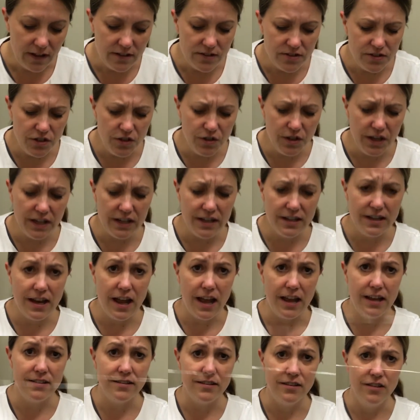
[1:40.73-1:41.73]
So you get a
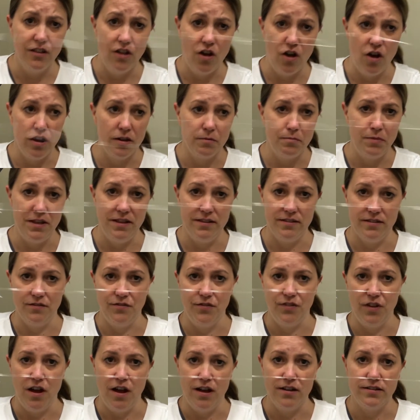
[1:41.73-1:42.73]
nice long piece
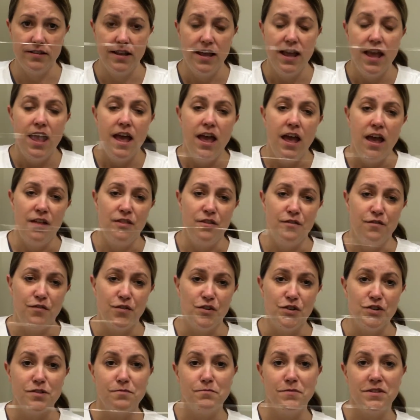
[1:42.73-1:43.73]
of floss. And the
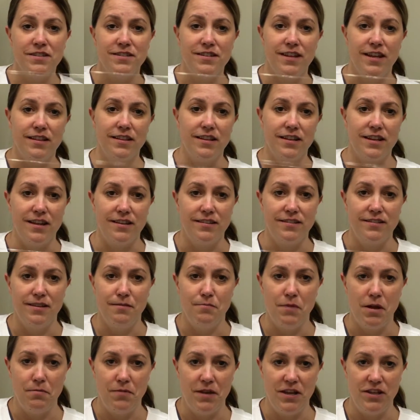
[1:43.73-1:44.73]
first mistake that I
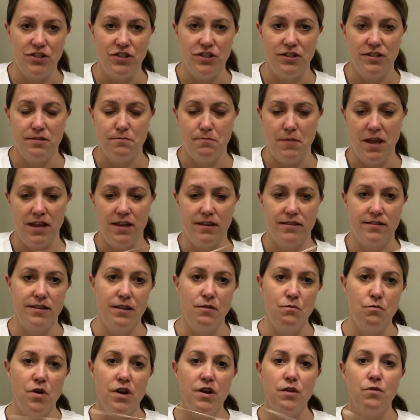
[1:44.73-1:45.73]
see my patients make is
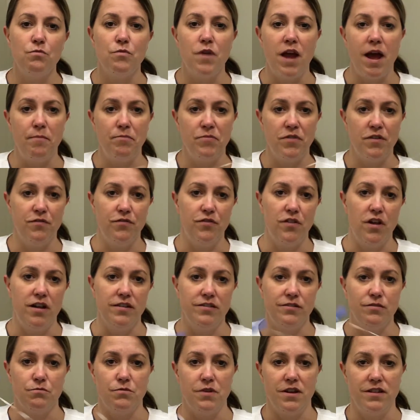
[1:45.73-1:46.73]
they want to wrap the
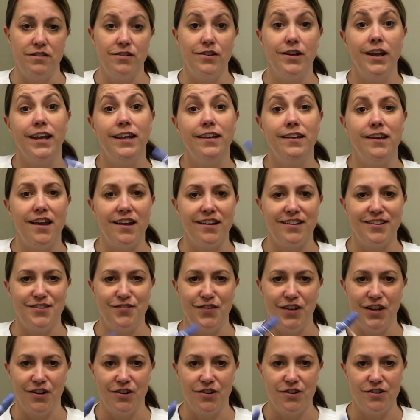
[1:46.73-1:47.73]
floss around their
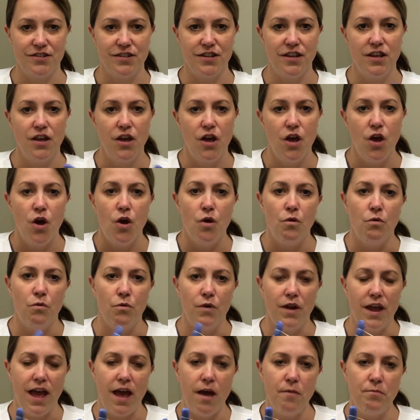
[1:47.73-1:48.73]
index fingers.
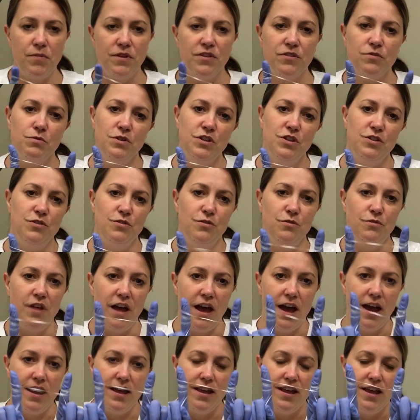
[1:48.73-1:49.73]
Well, what happens when you do
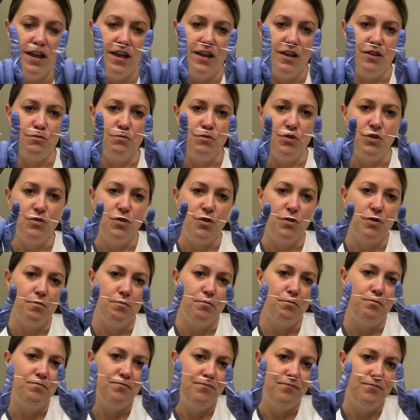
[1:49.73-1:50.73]
that is when you go
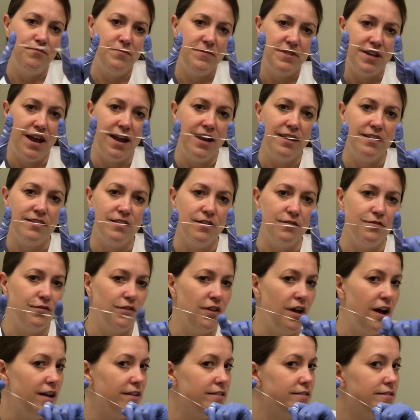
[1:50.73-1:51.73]
to tighten the
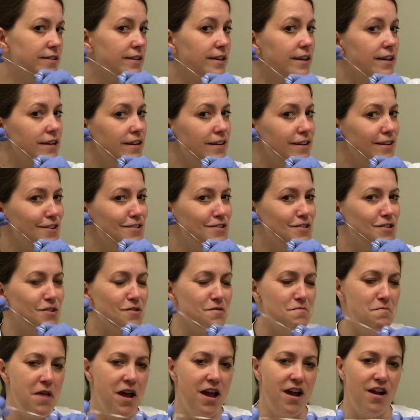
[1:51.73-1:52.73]
floss to get it into
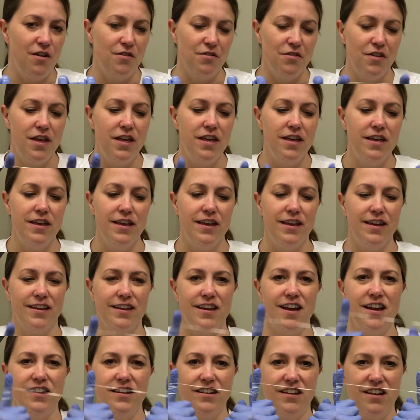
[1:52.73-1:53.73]
your mouth,
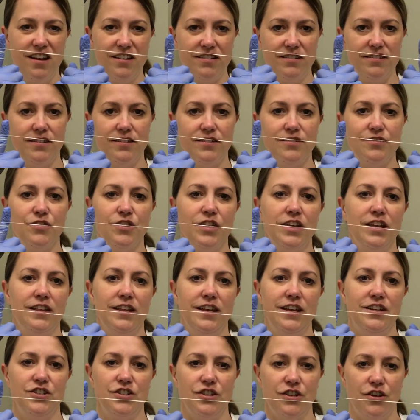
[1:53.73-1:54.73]
it kind of cuts the
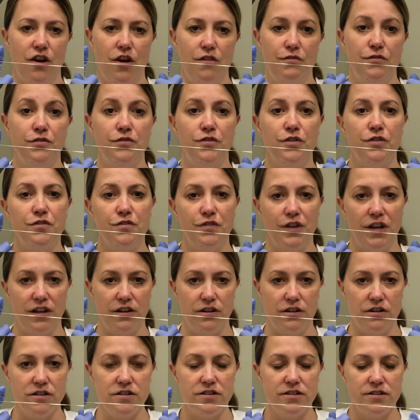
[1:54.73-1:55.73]
circulation off of your
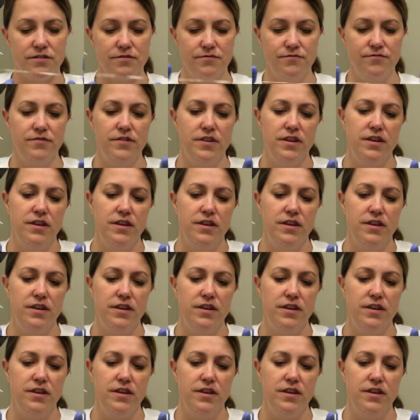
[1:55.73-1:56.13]
fingers